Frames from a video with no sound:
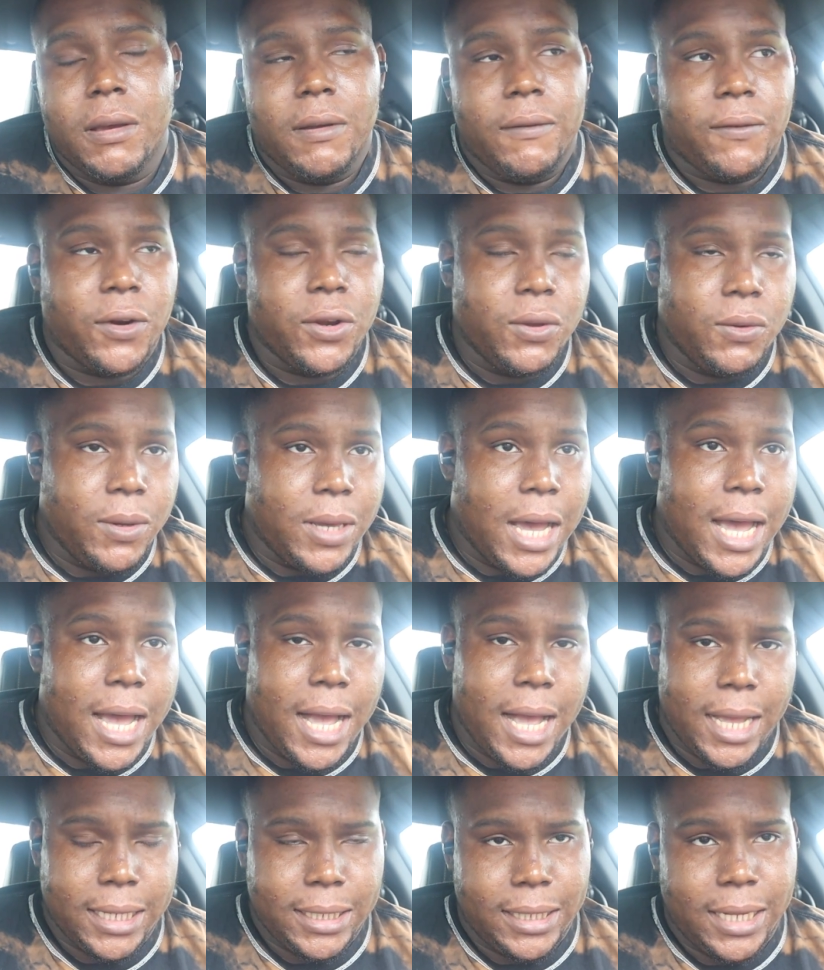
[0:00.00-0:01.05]
For you
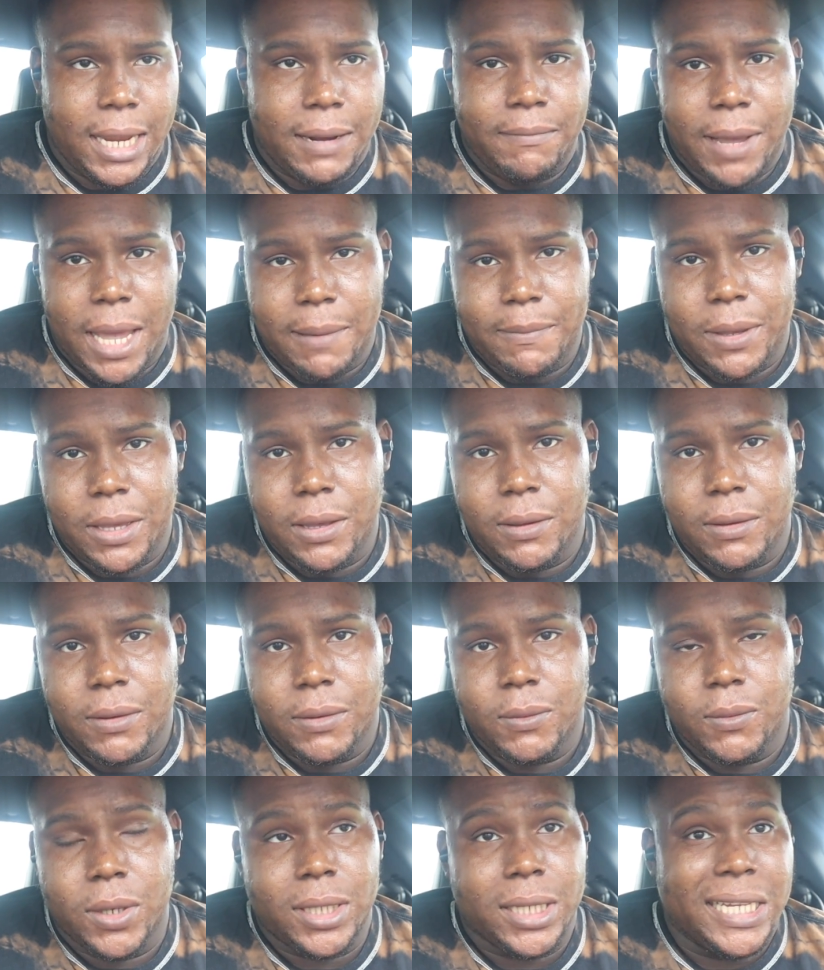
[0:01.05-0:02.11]
guys that maybe
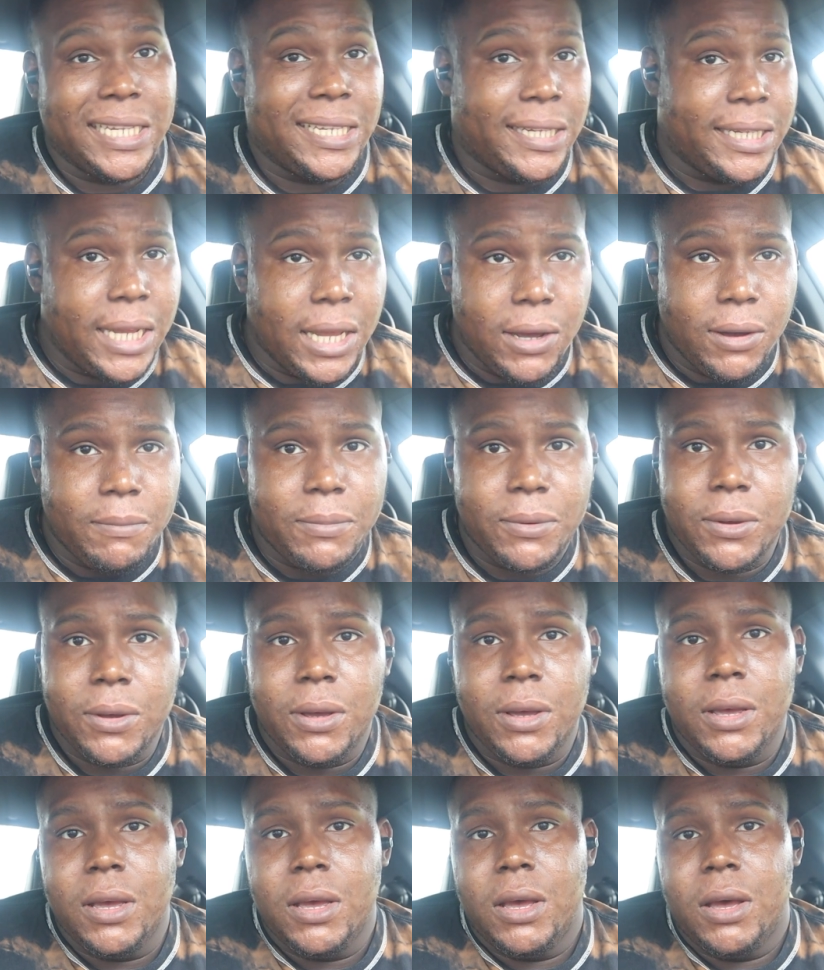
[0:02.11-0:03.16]
was a simp
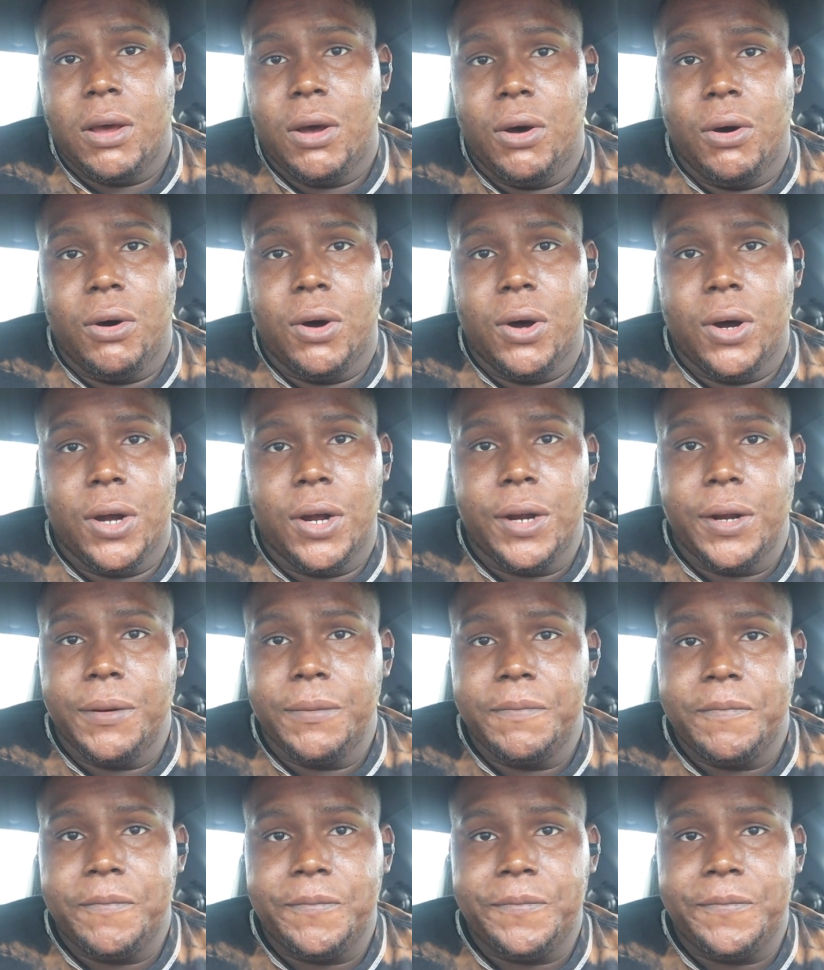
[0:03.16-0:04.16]
or